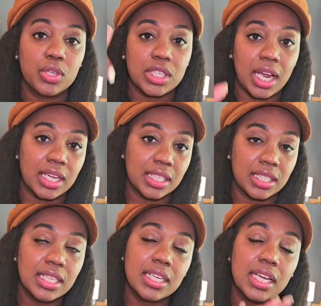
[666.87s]
which I can
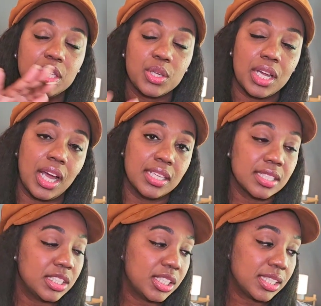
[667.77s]
link, and you
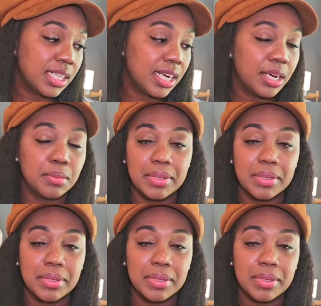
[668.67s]
guys can check that out.